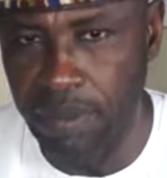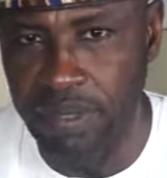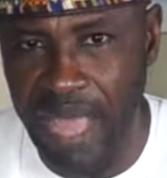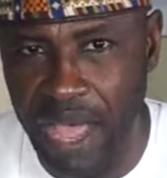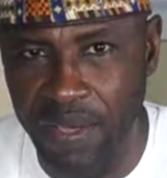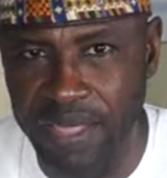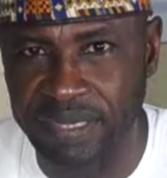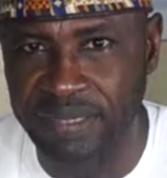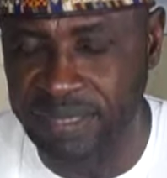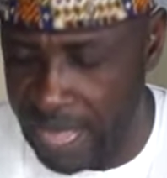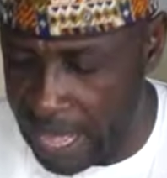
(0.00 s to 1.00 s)
Now it
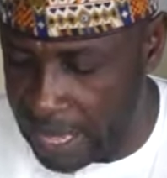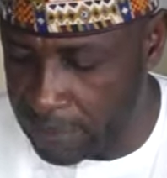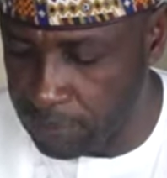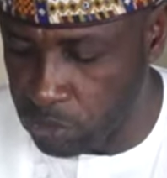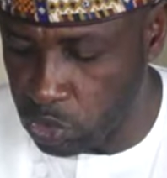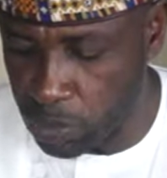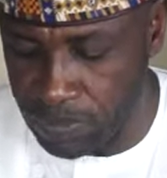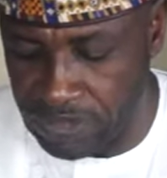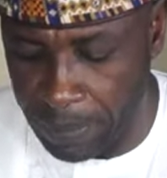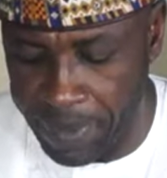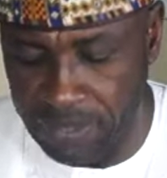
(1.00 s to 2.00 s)
is time, to
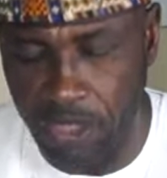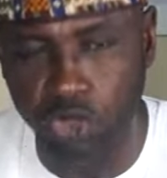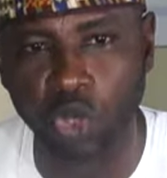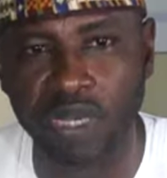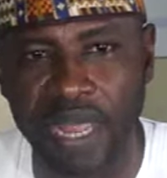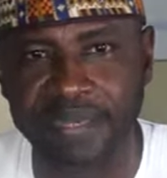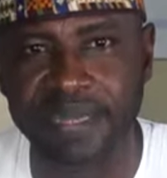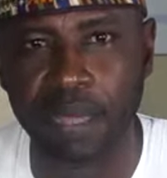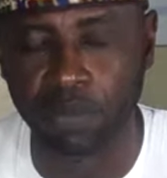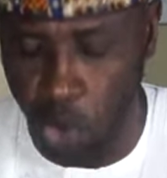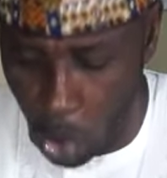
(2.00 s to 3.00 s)
Mr. President, to let
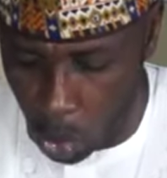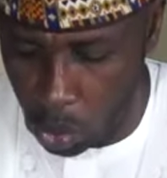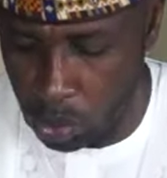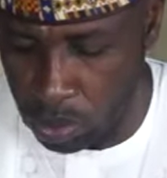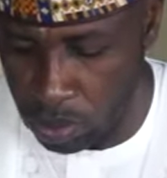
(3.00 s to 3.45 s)
them go.